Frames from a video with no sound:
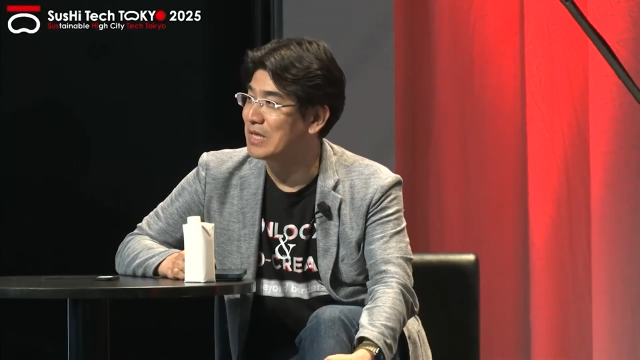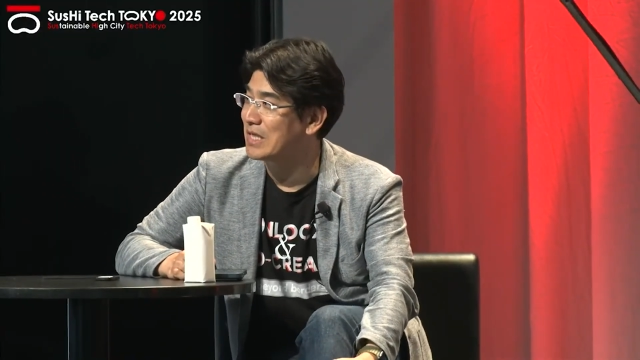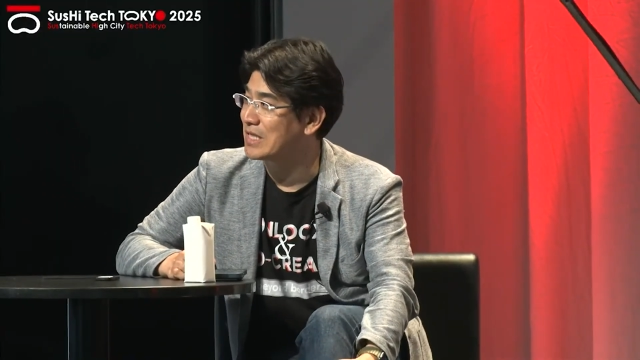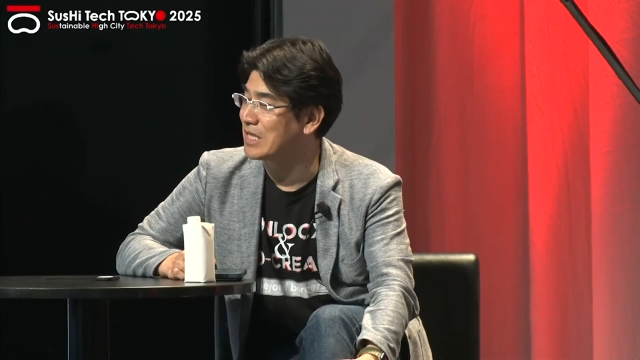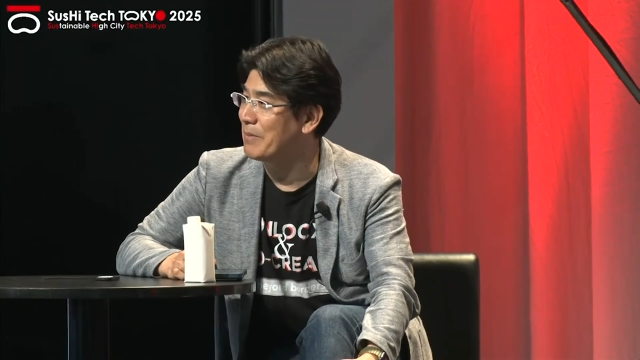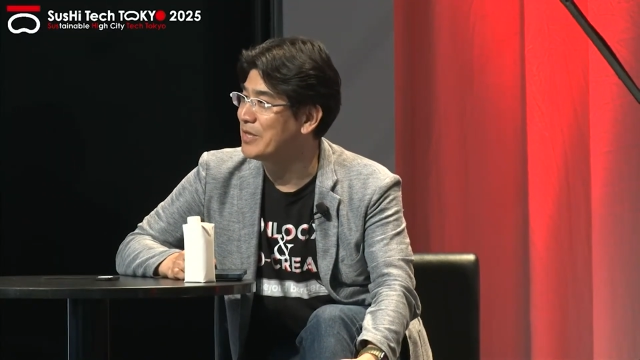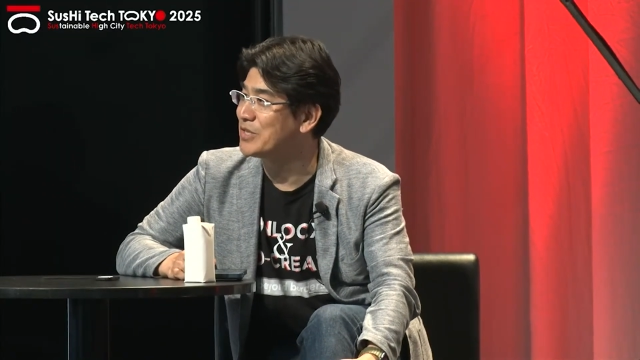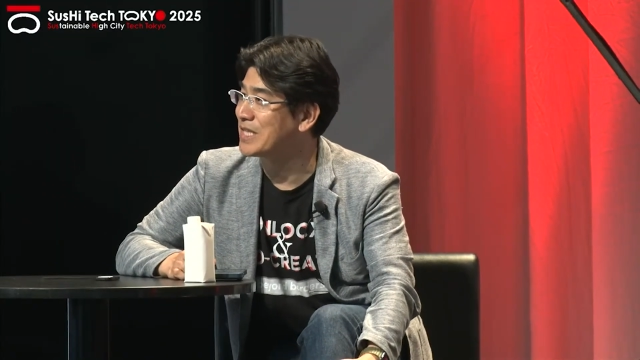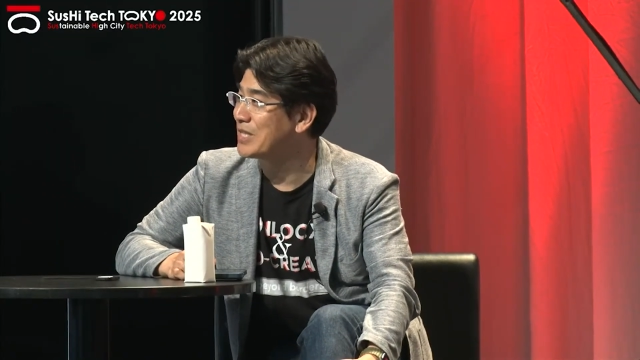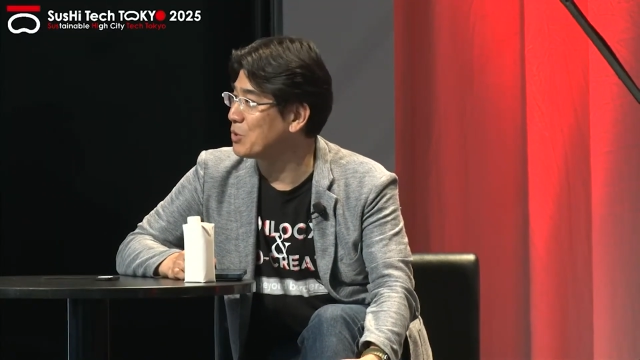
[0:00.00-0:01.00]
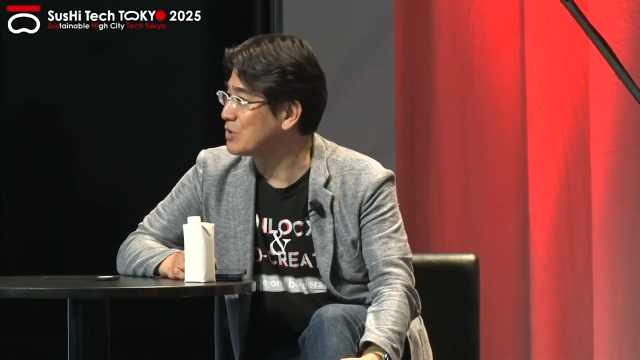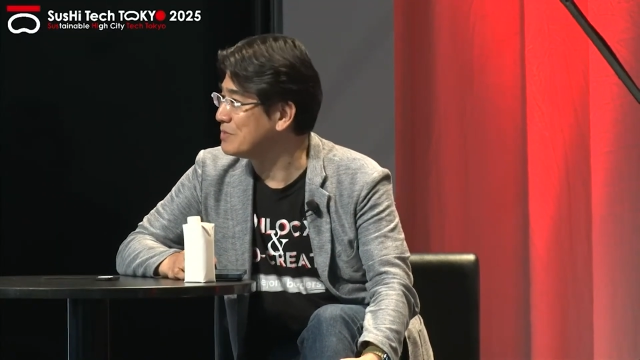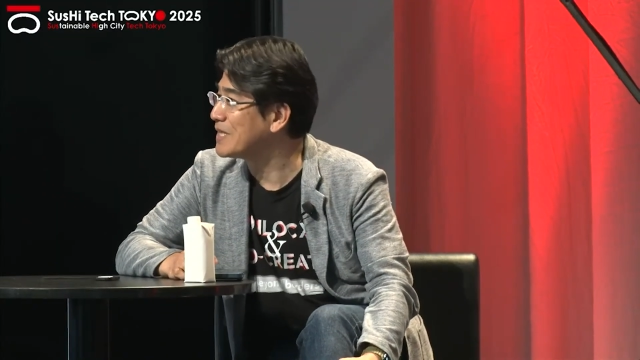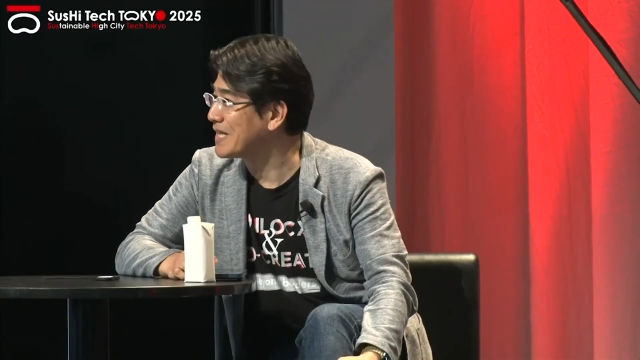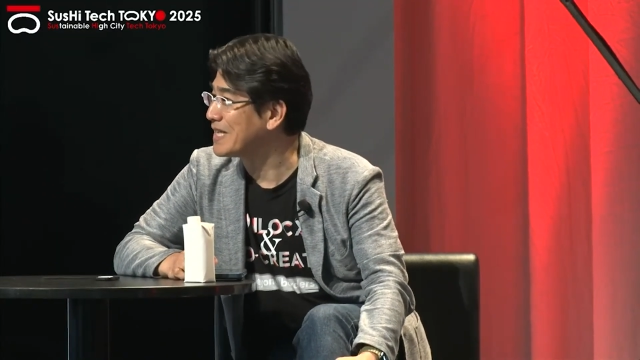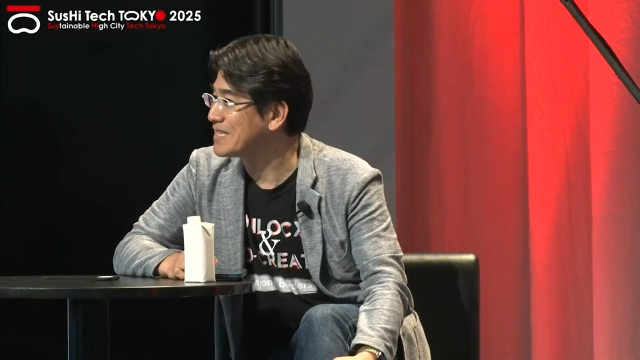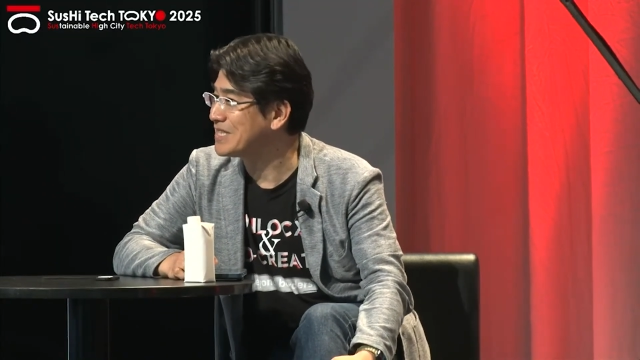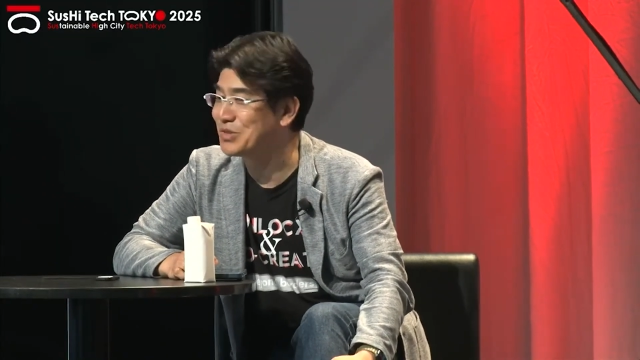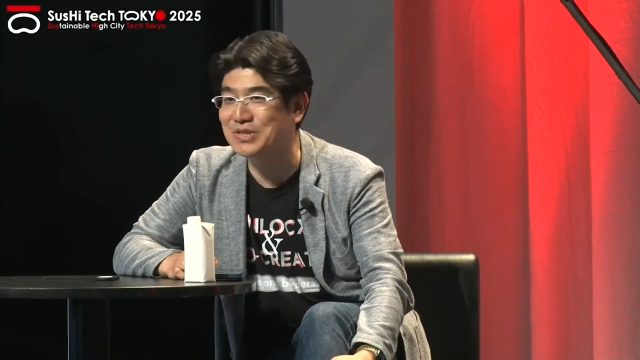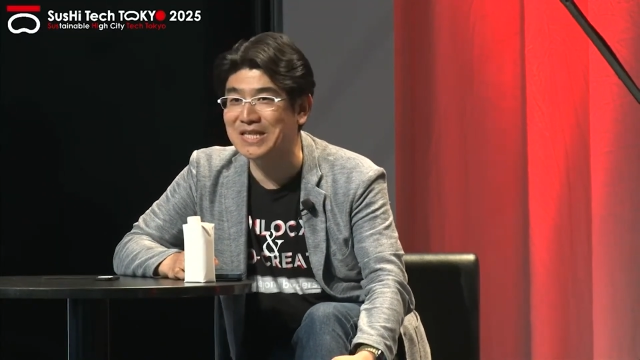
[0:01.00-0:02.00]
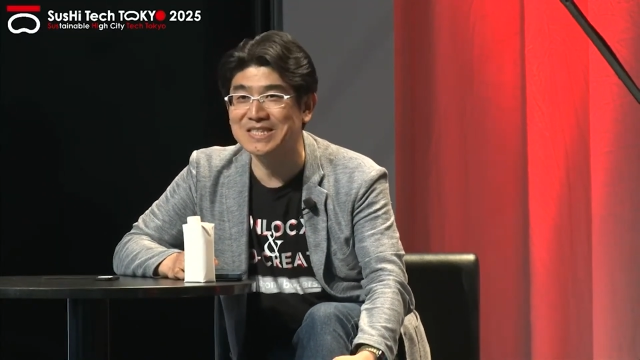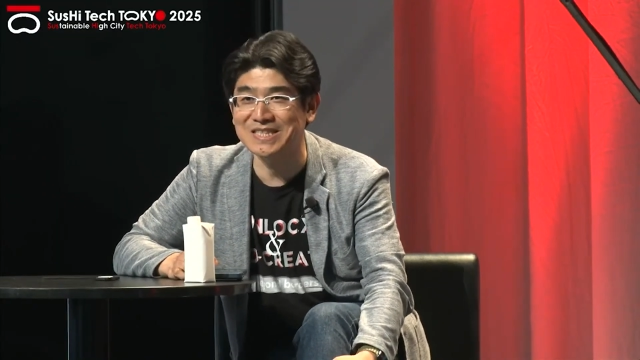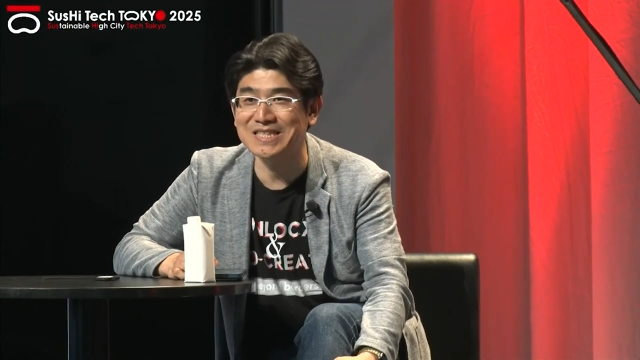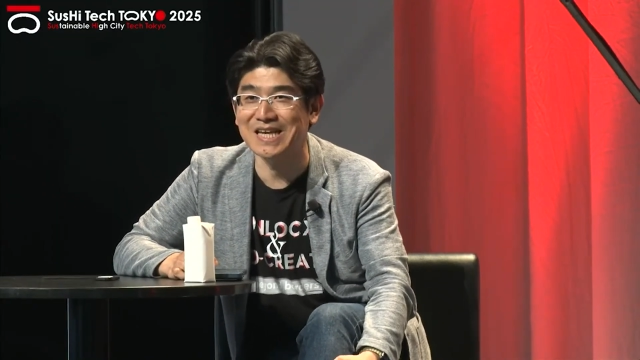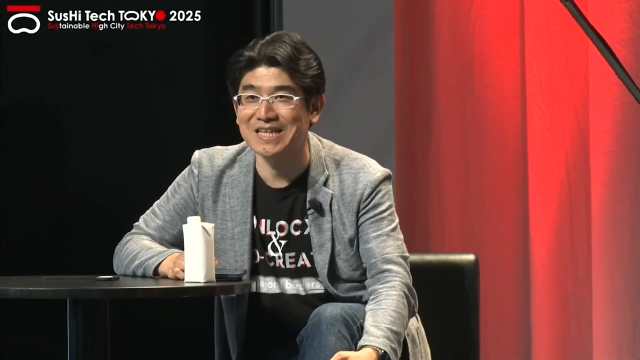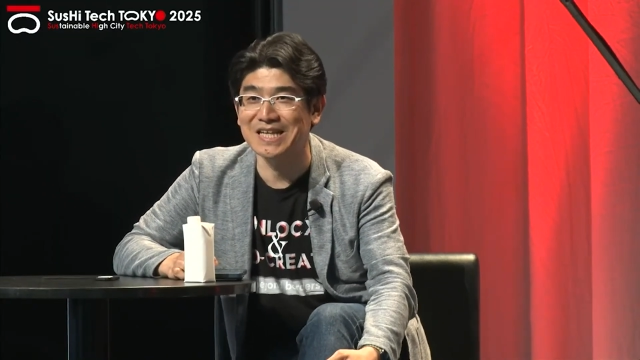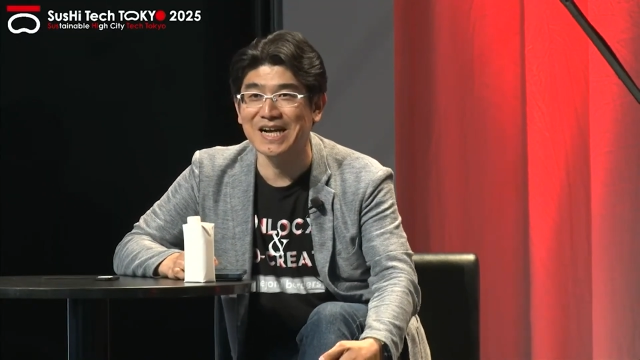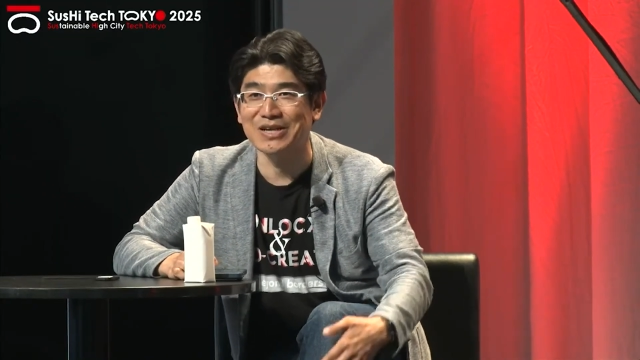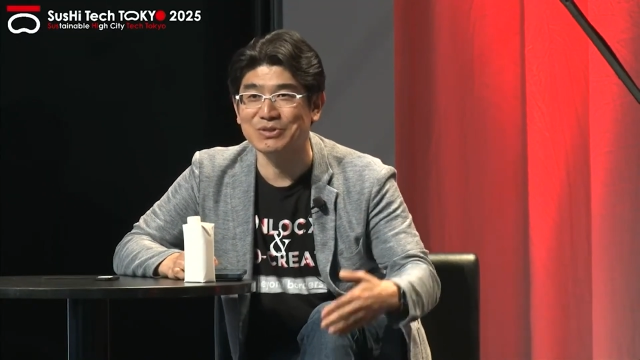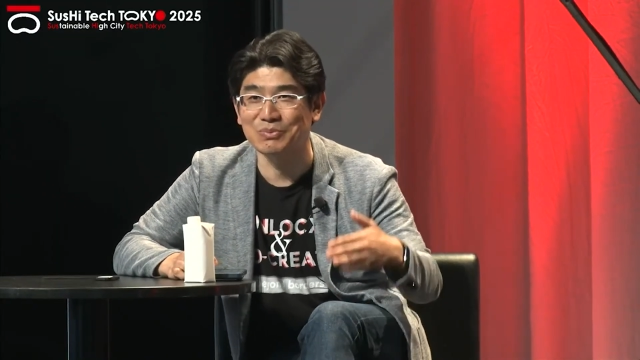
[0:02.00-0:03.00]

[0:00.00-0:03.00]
people, and a kind of a patient capital,